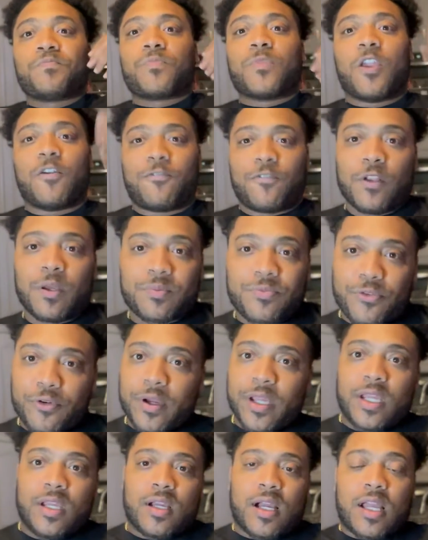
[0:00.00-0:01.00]
Flip
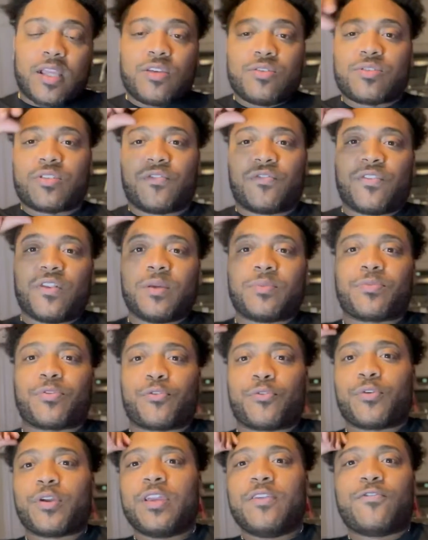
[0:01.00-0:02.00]
3. I used the Flip
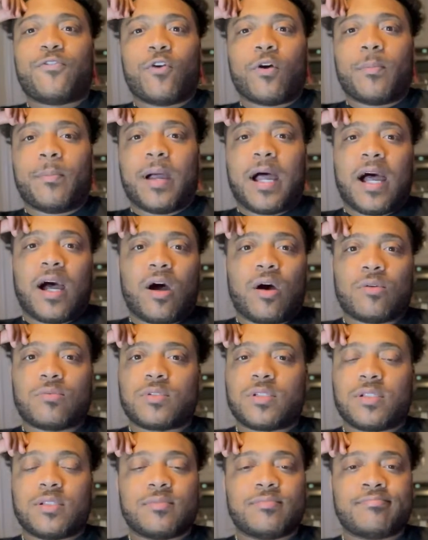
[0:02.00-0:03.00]
3 for
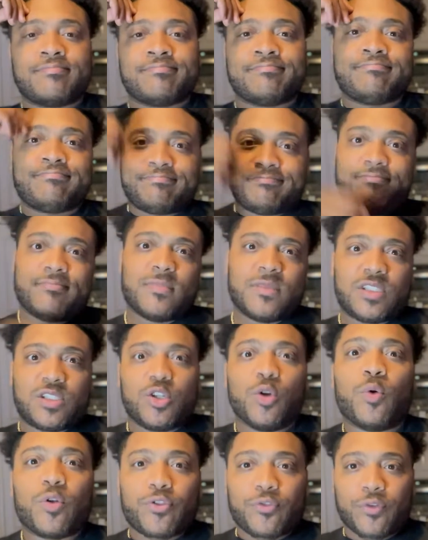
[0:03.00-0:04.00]
about
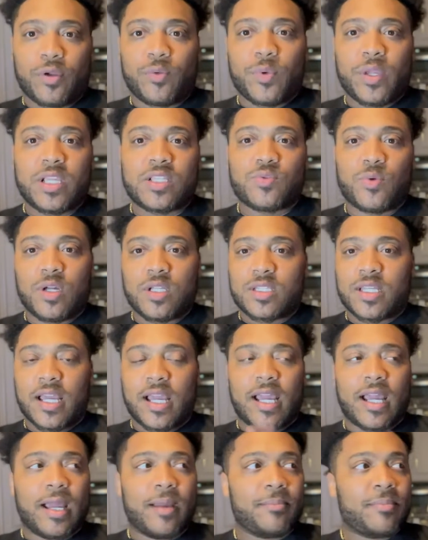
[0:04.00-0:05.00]
2 or 3 weeks one
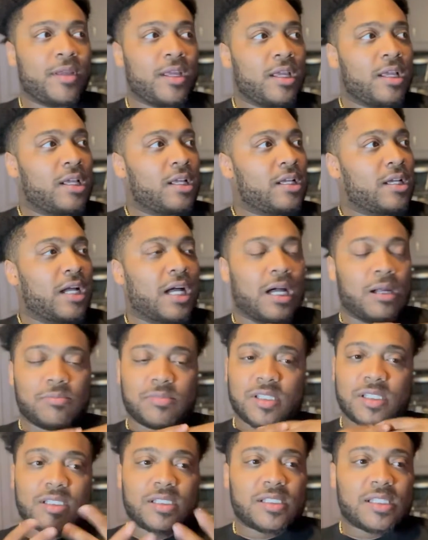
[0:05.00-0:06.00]
time,
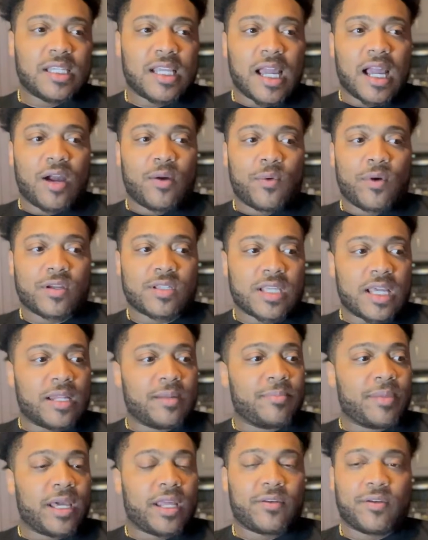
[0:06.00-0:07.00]
just to see how it works out. The
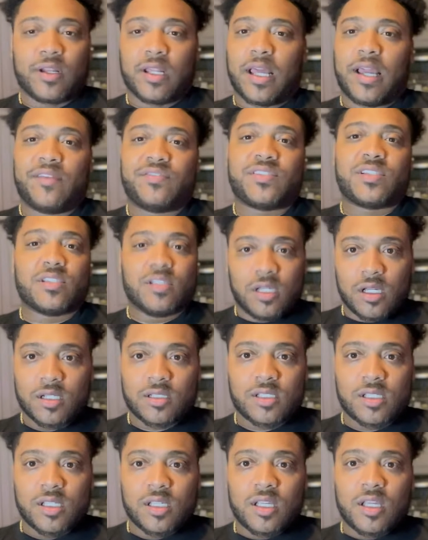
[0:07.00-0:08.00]
battery life
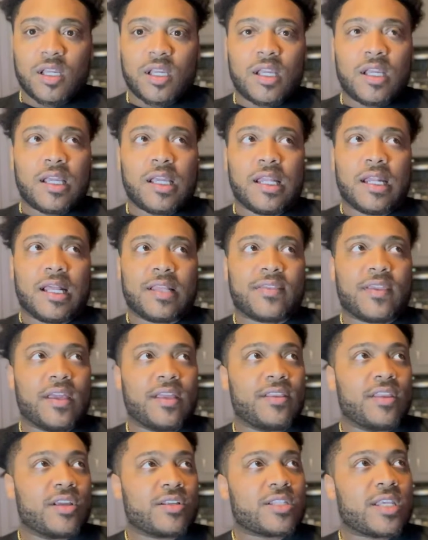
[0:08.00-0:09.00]
sucks. And I
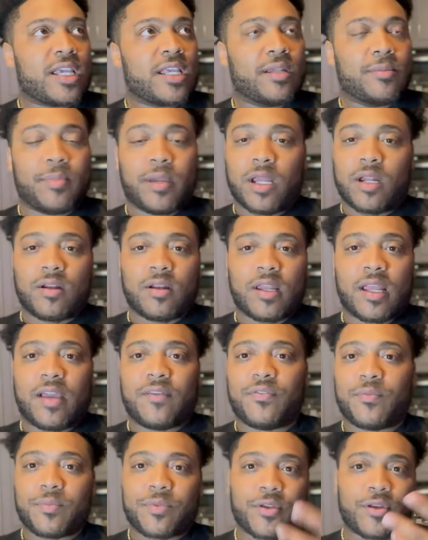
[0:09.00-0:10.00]
think they're taking the battery life
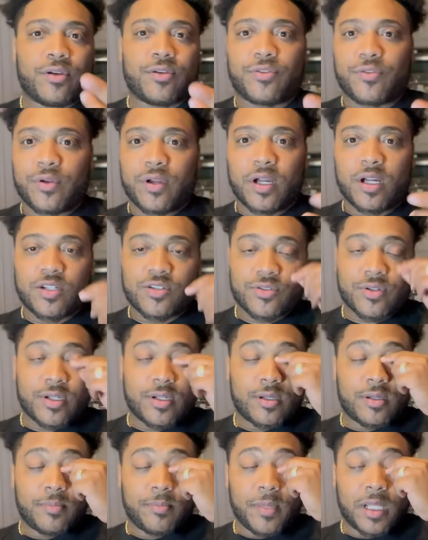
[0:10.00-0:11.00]
from
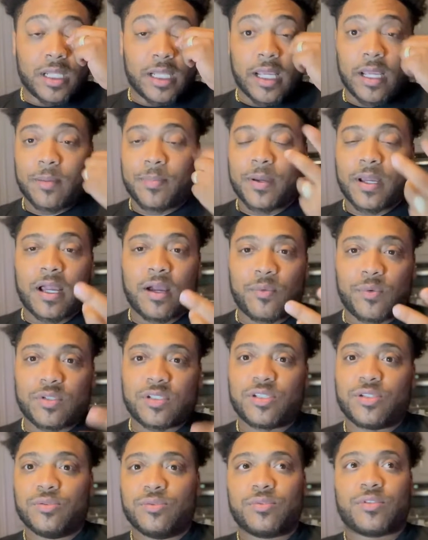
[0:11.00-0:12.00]
3,300 milliamp hour
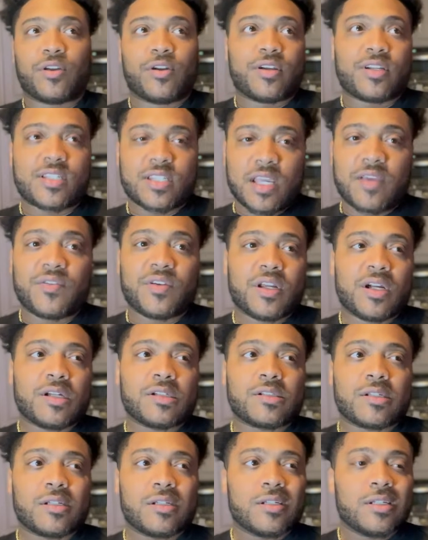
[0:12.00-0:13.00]
to
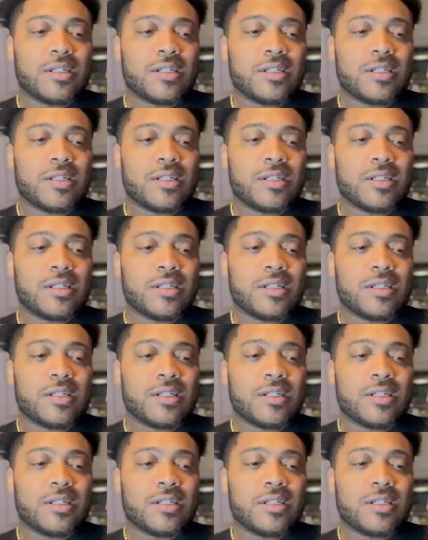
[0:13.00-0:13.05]
3,700.